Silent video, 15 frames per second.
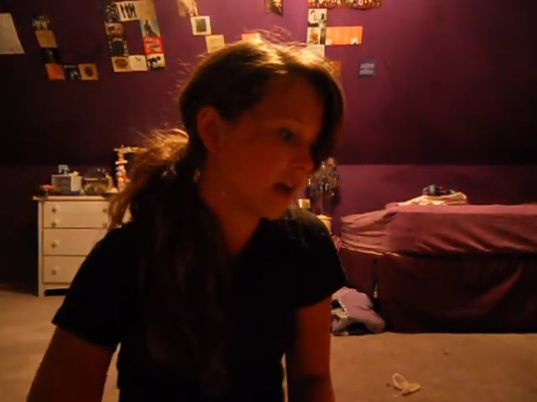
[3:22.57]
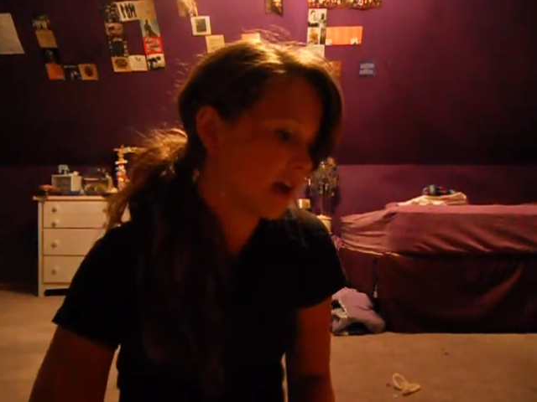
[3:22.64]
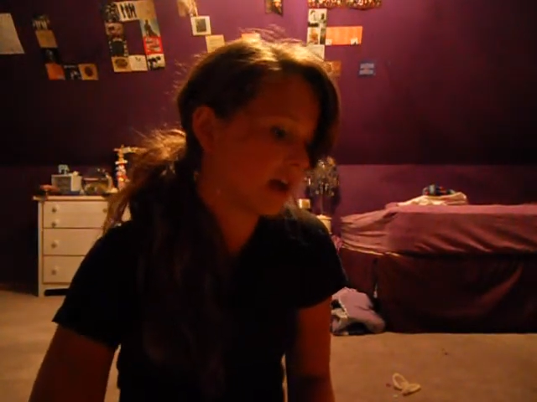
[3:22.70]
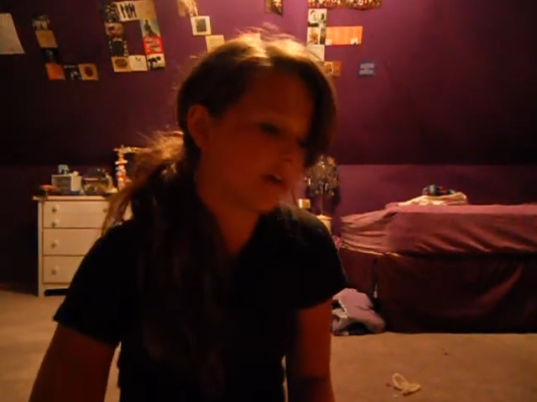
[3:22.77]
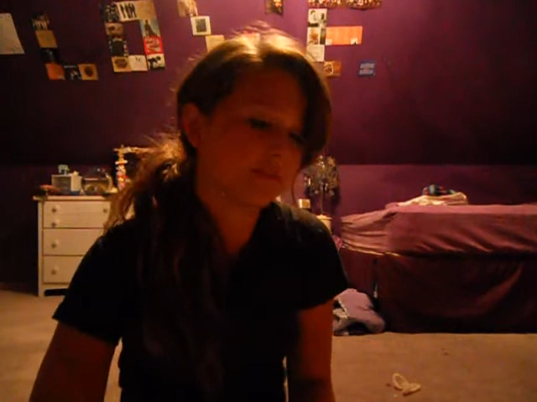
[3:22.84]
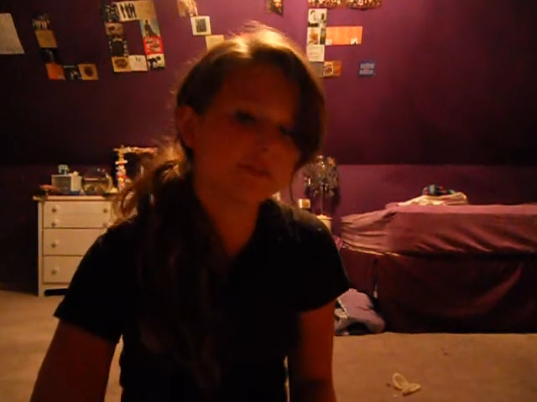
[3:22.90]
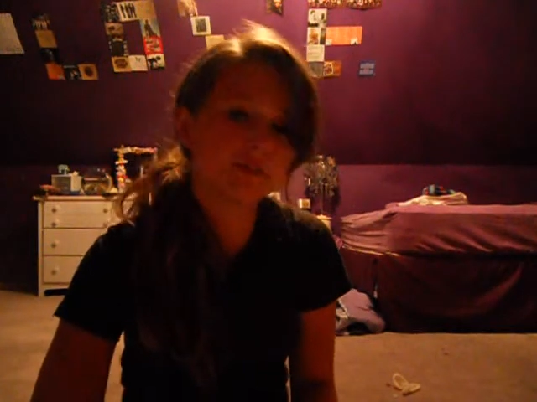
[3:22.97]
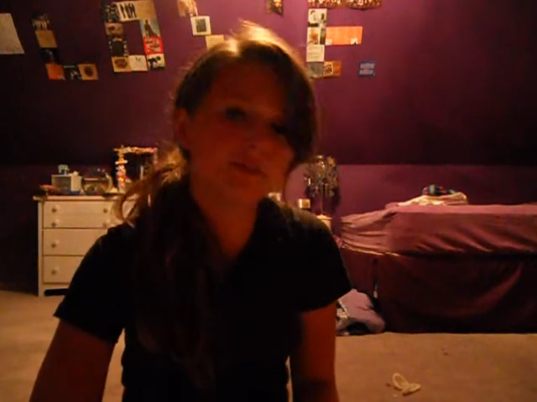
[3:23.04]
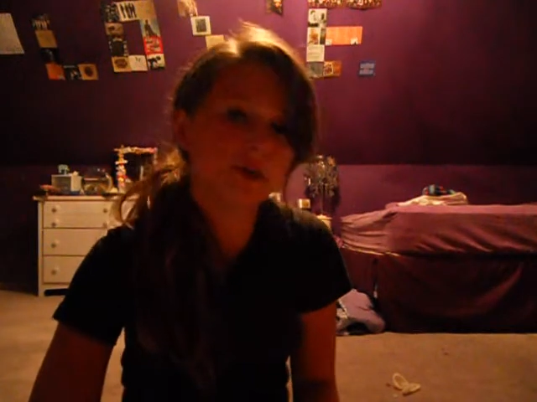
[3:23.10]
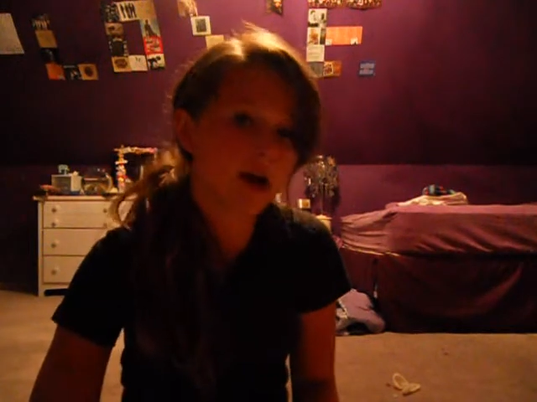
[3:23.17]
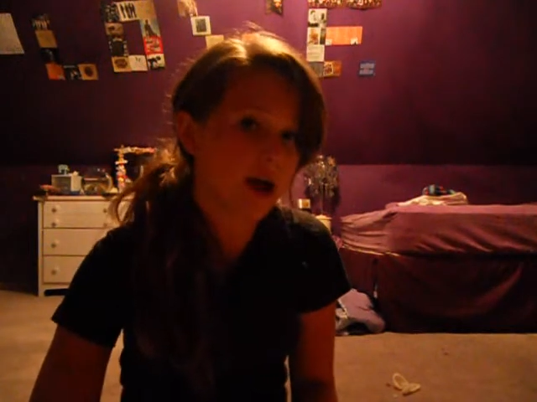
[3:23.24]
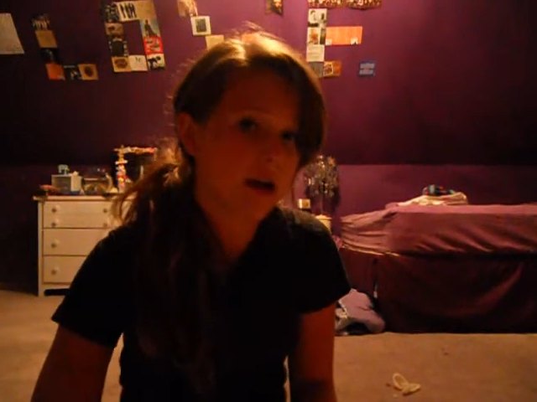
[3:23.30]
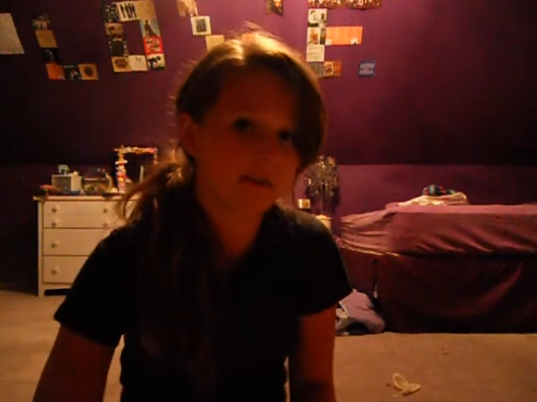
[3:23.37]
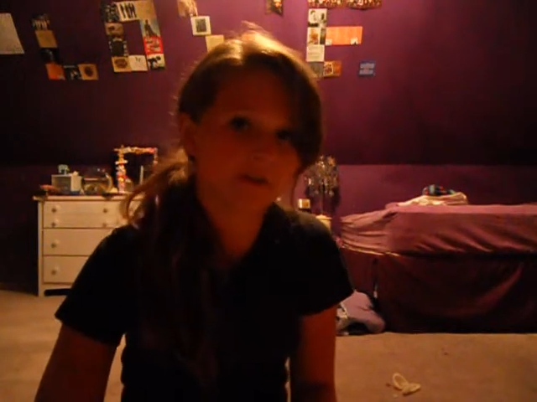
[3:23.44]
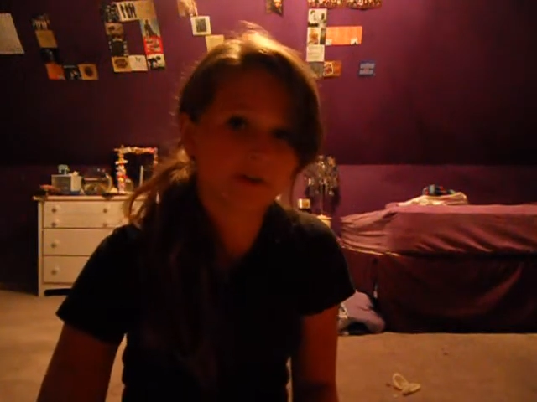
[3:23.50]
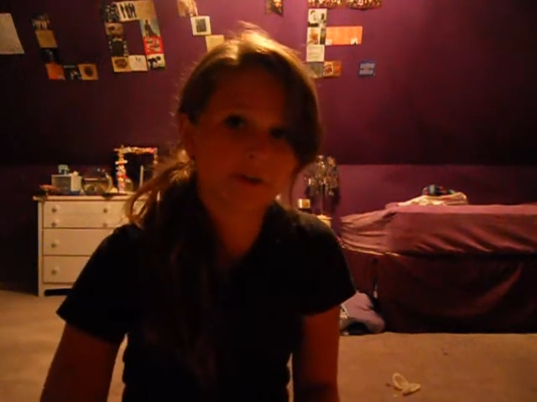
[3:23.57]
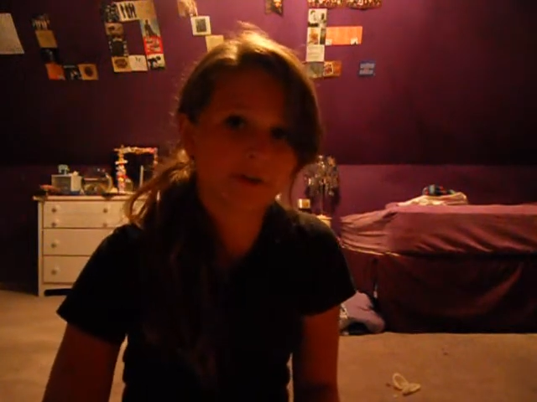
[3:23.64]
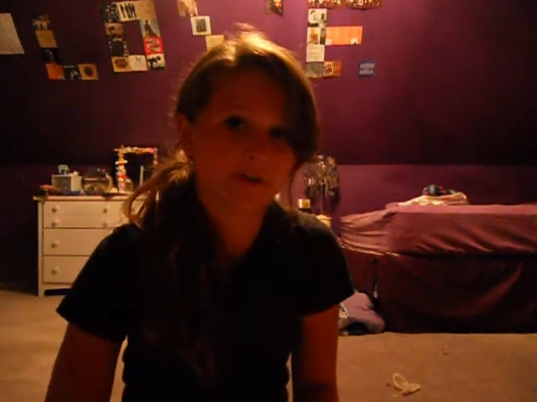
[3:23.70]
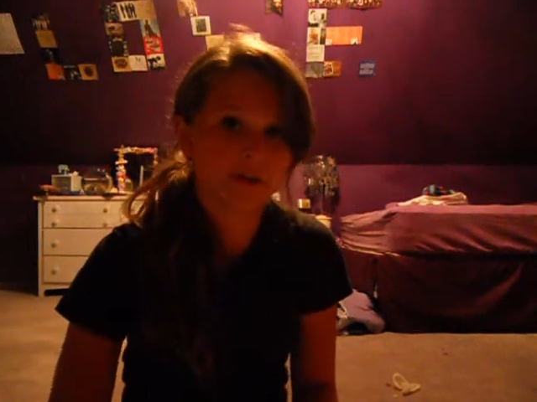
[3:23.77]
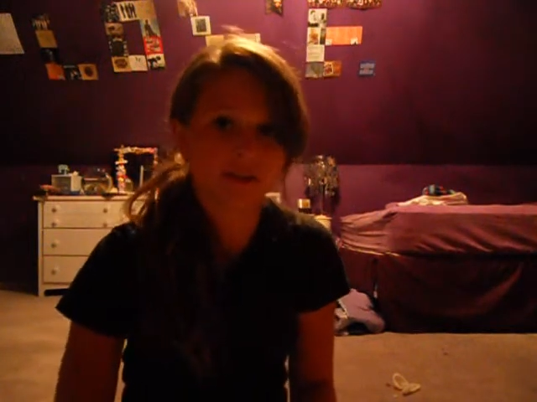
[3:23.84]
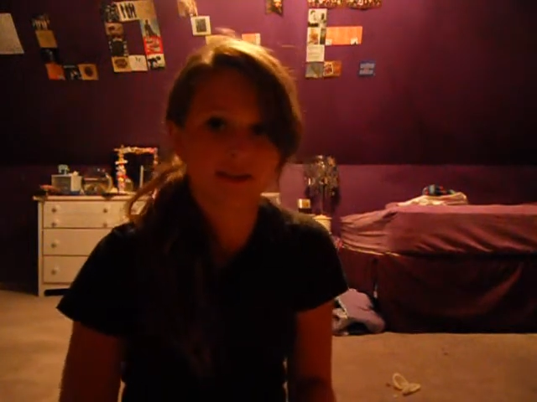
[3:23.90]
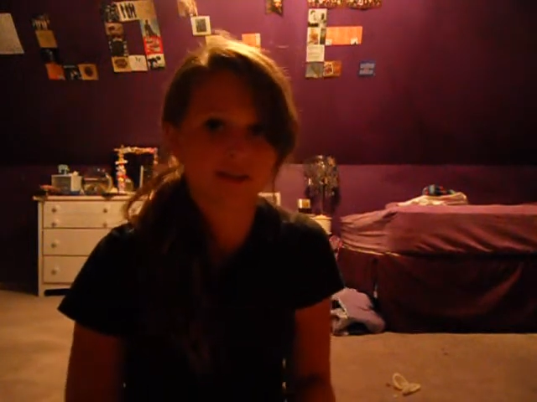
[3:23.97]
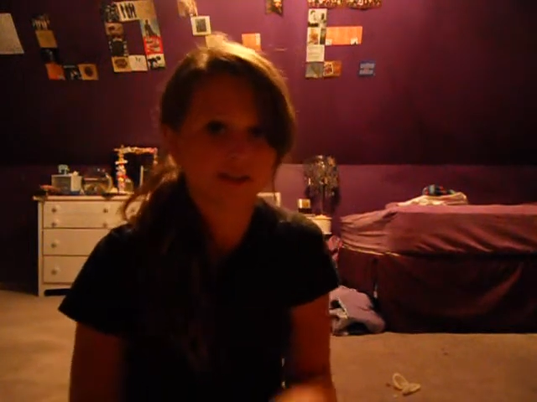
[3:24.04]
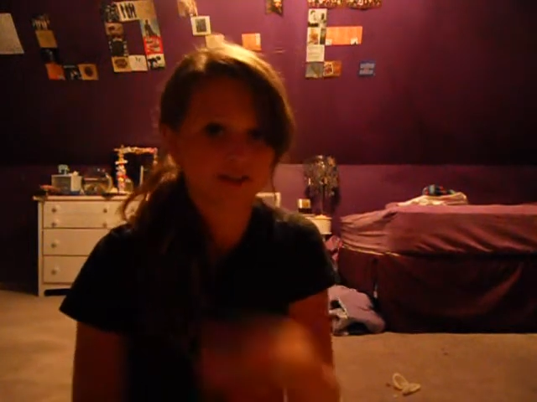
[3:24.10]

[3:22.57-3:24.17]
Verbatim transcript: if you ever get the